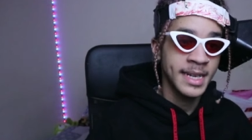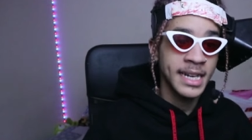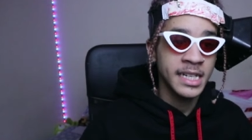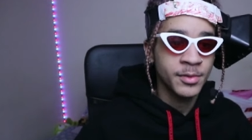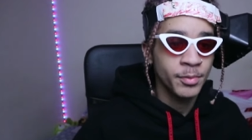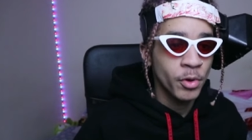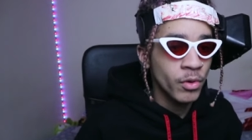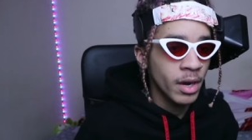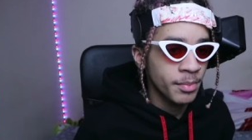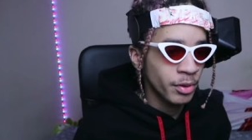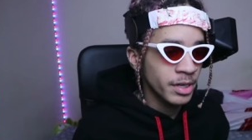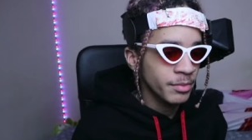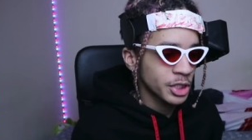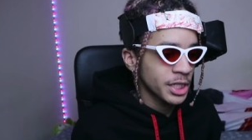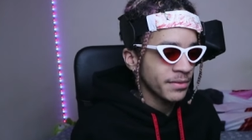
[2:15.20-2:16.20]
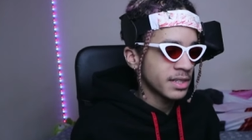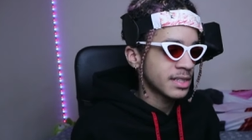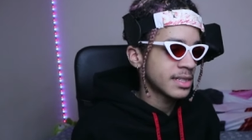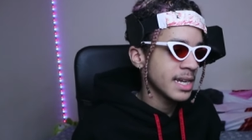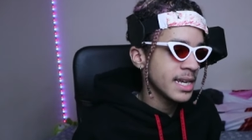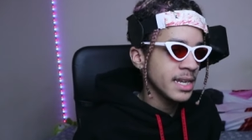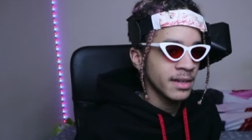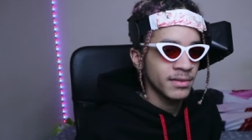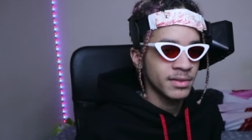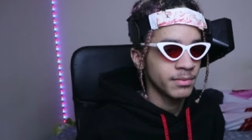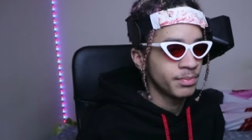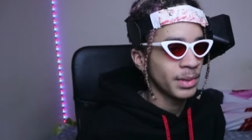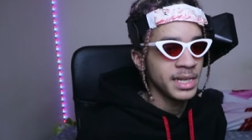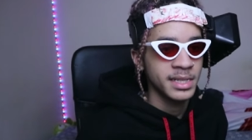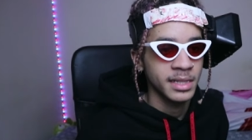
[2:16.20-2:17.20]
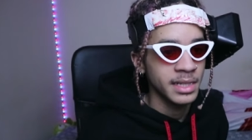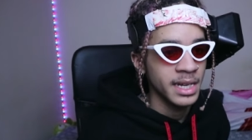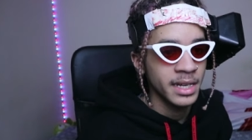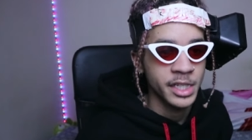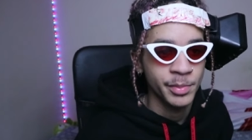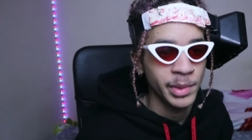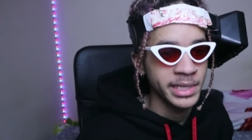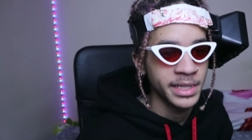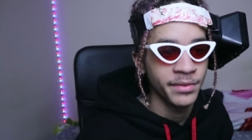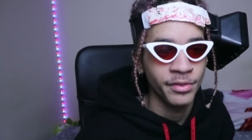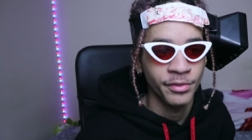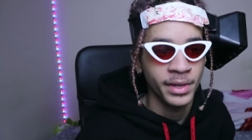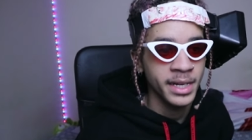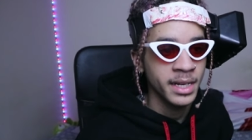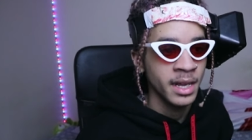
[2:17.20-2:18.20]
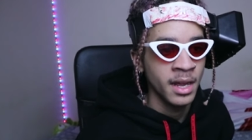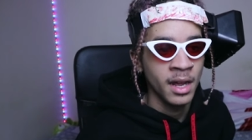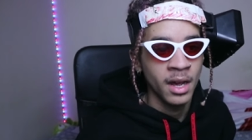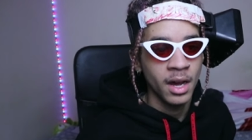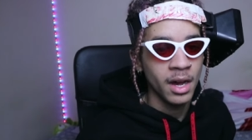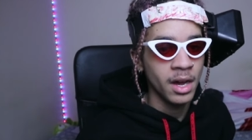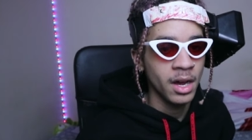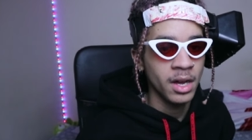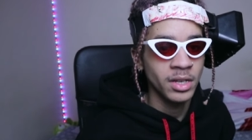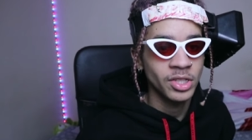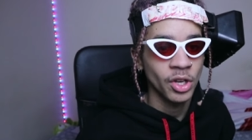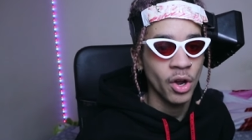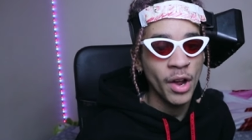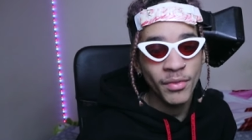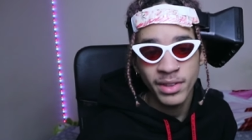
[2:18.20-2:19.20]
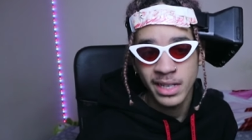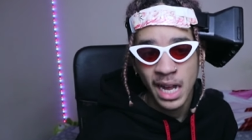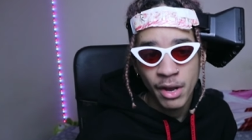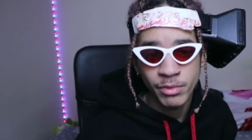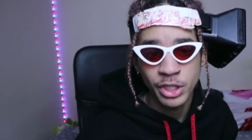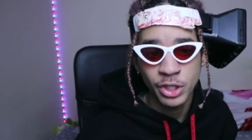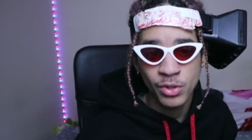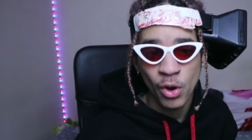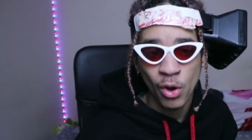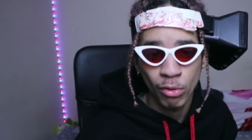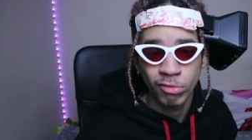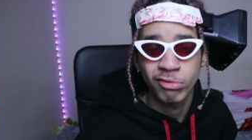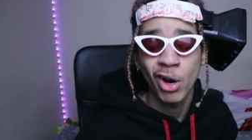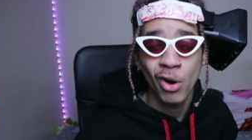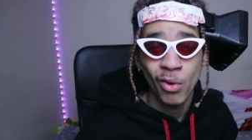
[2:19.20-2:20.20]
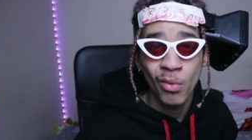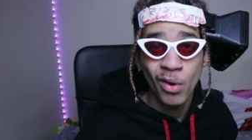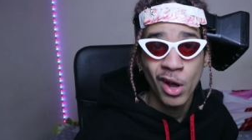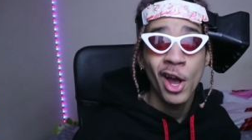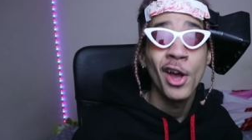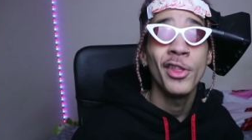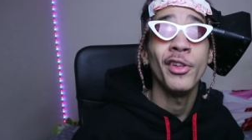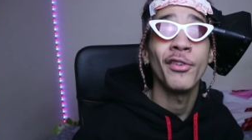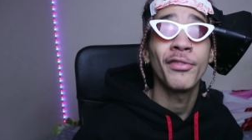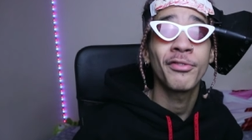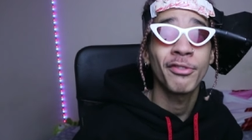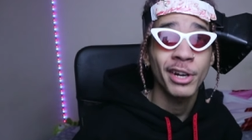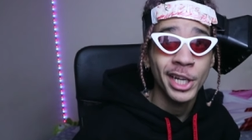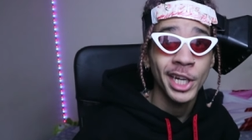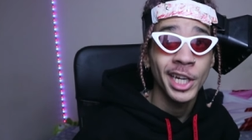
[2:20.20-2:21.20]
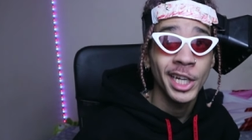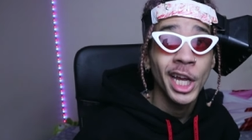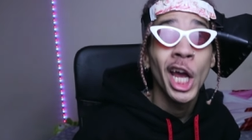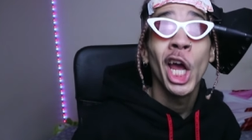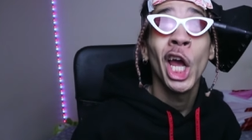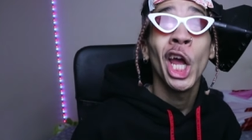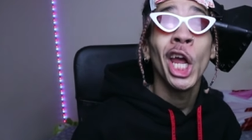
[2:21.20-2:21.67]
yeah, that's all I pretty much have to say. So basically explains everything. Uh, so other than that, we just gotta roll the freaking